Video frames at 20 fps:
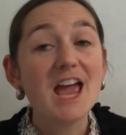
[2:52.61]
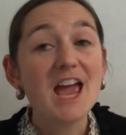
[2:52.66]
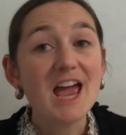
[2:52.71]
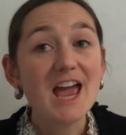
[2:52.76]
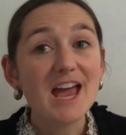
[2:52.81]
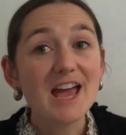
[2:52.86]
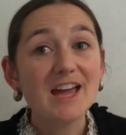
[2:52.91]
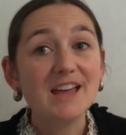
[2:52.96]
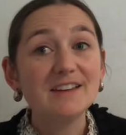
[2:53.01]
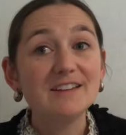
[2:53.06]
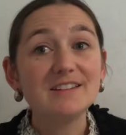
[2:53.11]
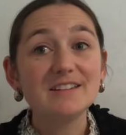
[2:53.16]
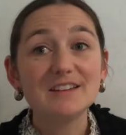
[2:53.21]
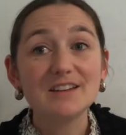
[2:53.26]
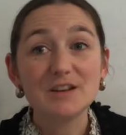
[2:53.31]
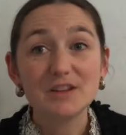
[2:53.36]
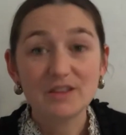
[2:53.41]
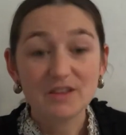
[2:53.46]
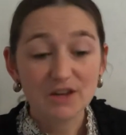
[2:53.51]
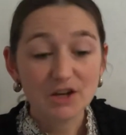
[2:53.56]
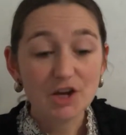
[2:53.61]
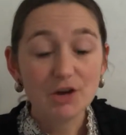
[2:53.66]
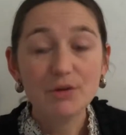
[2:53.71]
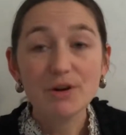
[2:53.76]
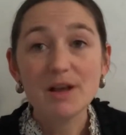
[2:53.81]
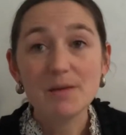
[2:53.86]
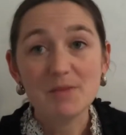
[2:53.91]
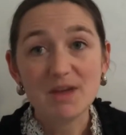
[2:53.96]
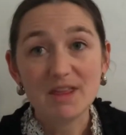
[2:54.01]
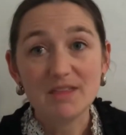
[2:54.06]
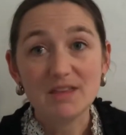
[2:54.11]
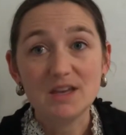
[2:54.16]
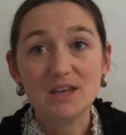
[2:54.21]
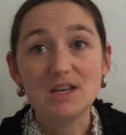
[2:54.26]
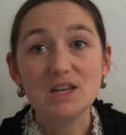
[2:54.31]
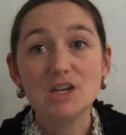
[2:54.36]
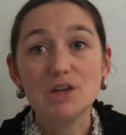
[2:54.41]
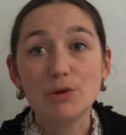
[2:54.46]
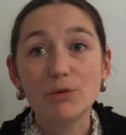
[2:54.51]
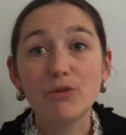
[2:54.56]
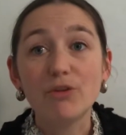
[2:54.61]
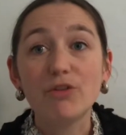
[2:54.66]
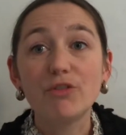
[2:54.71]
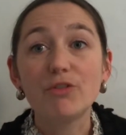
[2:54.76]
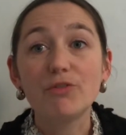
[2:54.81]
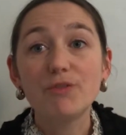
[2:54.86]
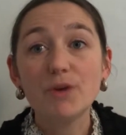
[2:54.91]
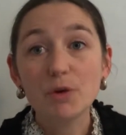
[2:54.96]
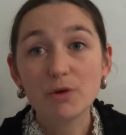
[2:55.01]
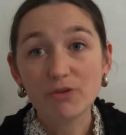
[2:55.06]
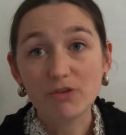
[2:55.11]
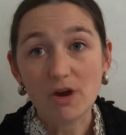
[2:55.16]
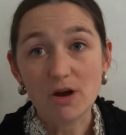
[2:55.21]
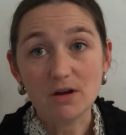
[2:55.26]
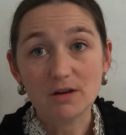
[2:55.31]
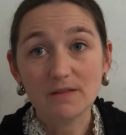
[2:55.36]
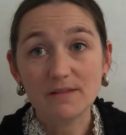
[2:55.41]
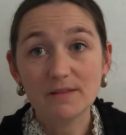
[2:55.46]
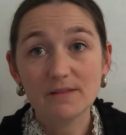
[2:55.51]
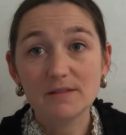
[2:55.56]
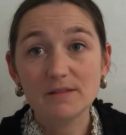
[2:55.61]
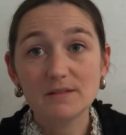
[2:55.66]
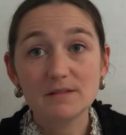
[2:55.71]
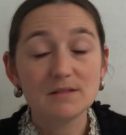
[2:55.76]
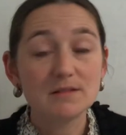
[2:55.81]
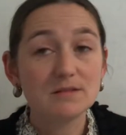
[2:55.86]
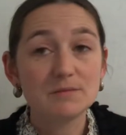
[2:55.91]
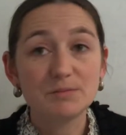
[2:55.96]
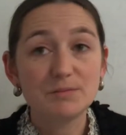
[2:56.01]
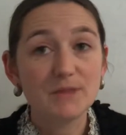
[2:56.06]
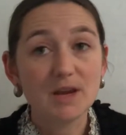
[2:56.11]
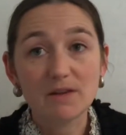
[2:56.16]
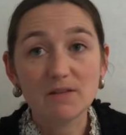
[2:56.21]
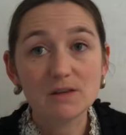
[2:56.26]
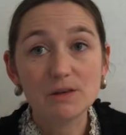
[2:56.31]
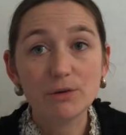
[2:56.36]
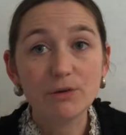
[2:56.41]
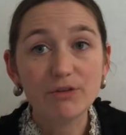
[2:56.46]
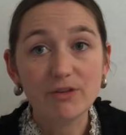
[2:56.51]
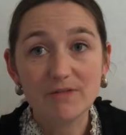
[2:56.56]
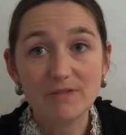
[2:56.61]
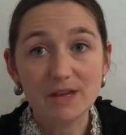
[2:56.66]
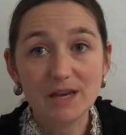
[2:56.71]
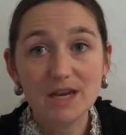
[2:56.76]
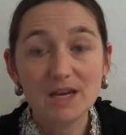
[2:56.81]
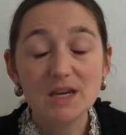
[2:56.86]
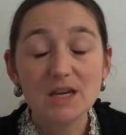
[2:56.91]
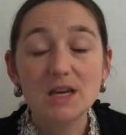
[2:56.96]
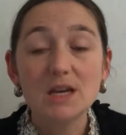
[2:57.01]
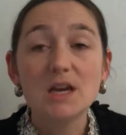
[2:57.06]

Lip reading: And the Kodai method uses folk songs exclusively.